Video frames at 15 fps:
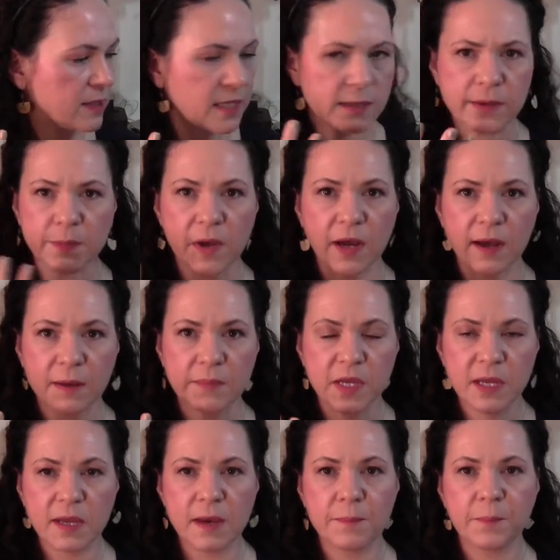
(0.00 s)
thingamabob.
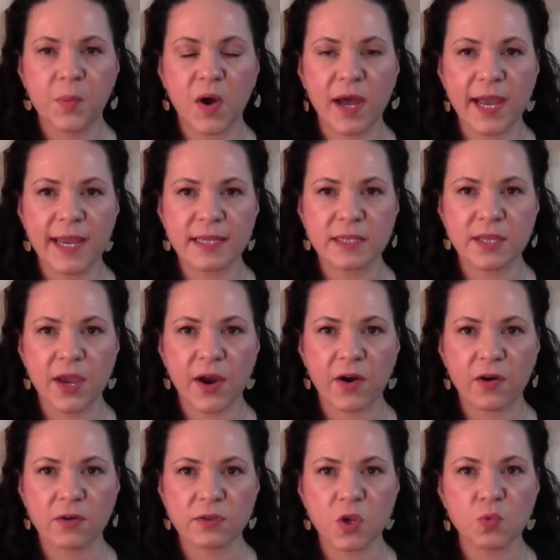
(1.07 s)
But
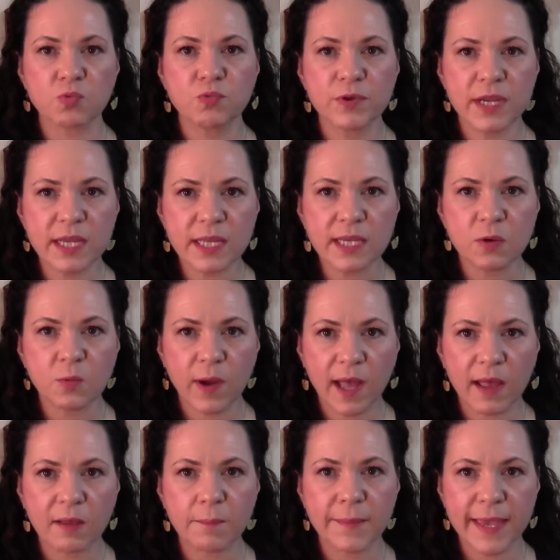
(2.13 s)
they're really
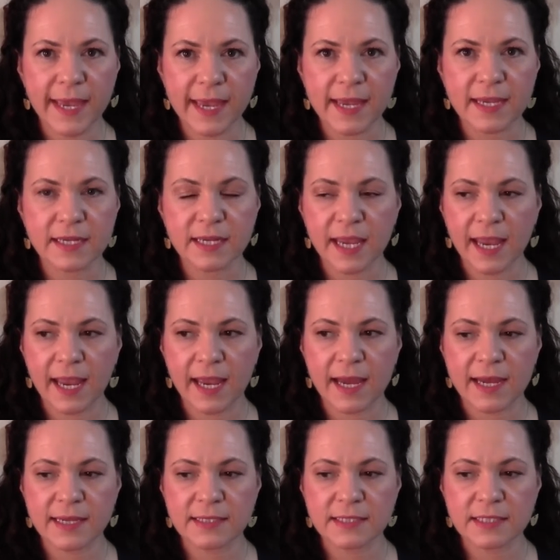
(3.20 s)
well made,
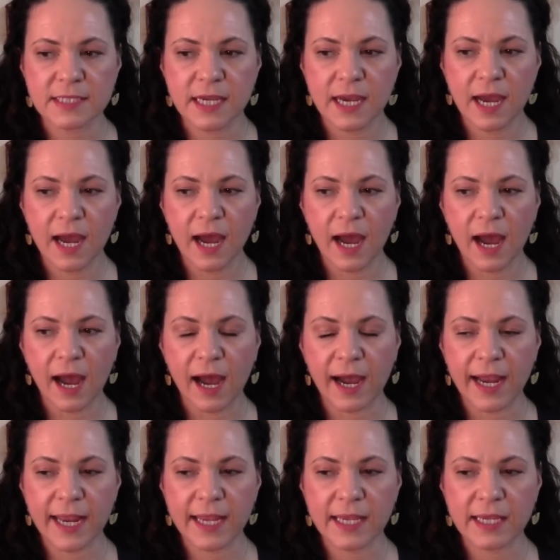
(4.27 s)
and
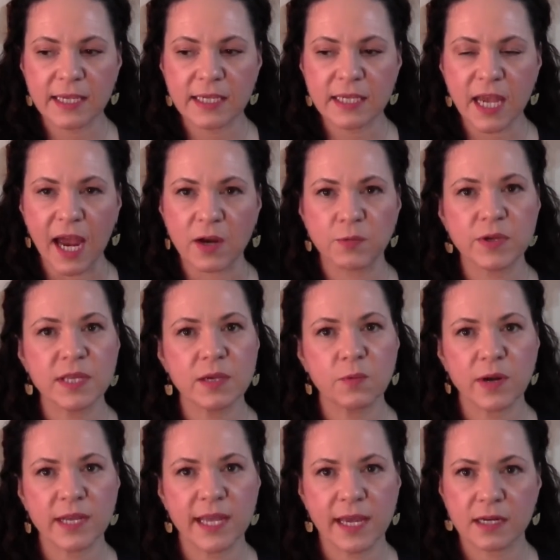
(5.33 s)
I really
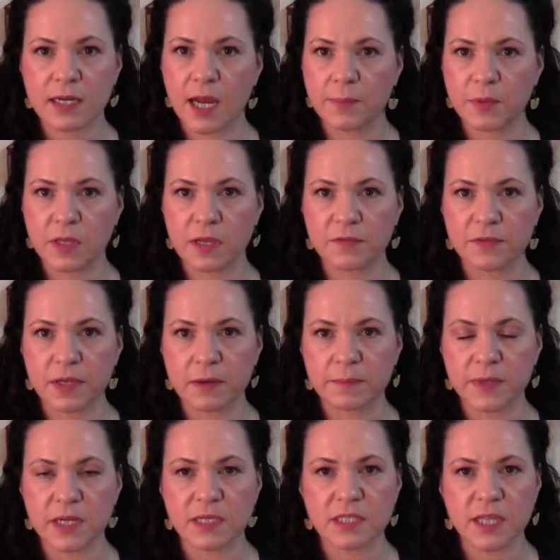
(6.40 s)
want to get a couple of them
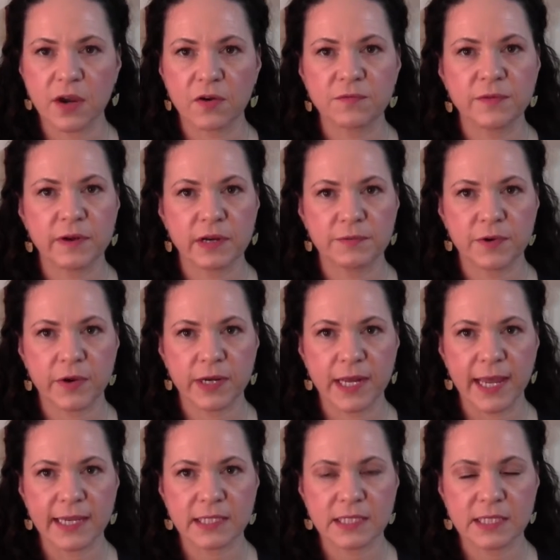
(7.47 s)
because they are very, very
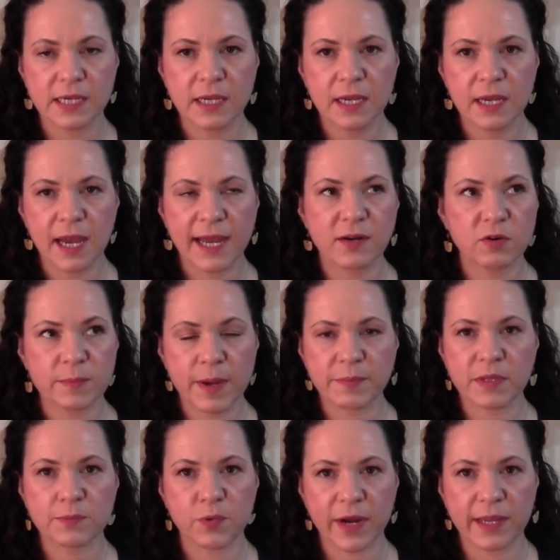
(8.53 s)
nice. I don't
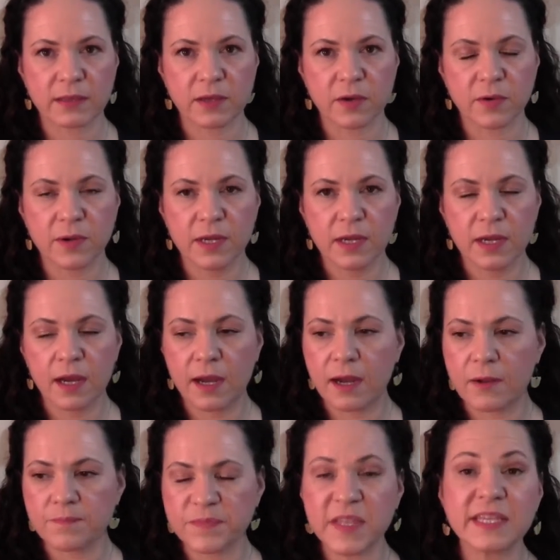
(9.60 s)
remember the brand though.
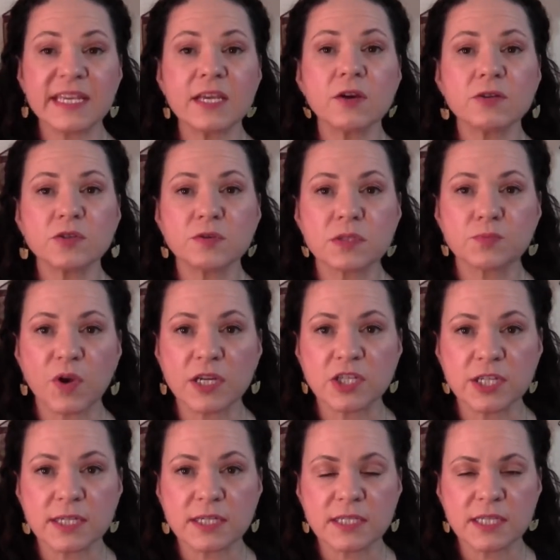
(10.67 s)
And the EcoTools
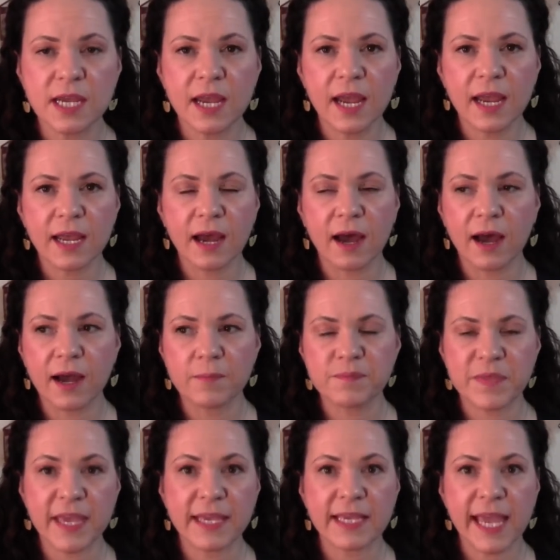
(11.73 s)
brushes,
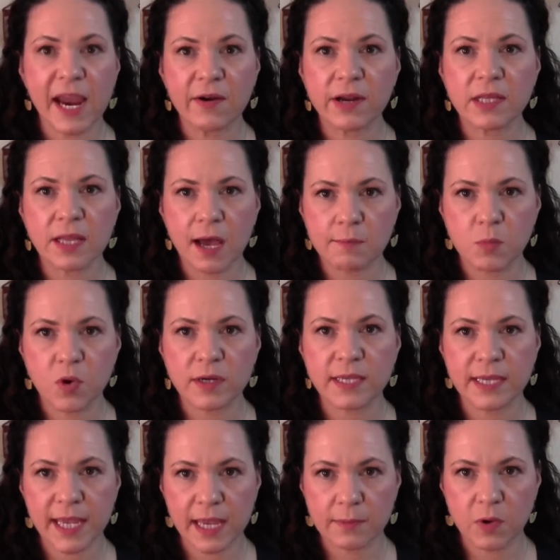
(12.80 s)
they carry a lot more
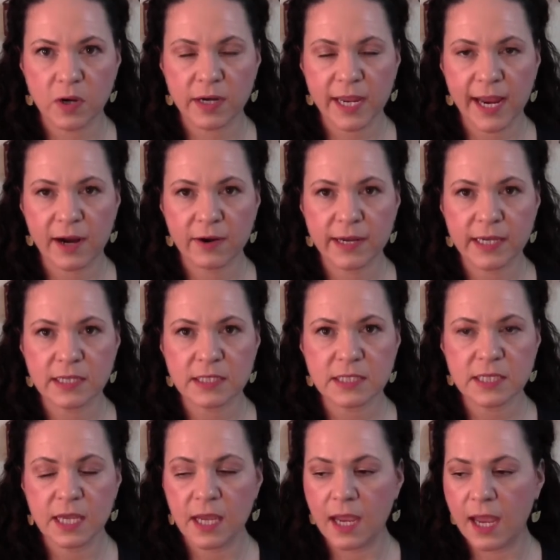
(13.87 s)
than Kmart
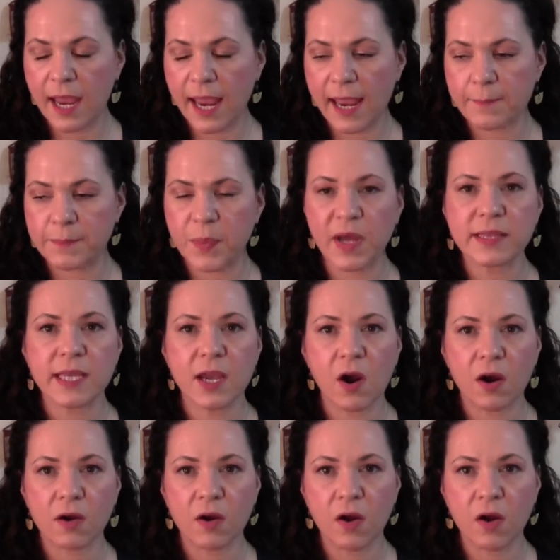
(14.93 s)
carries, but they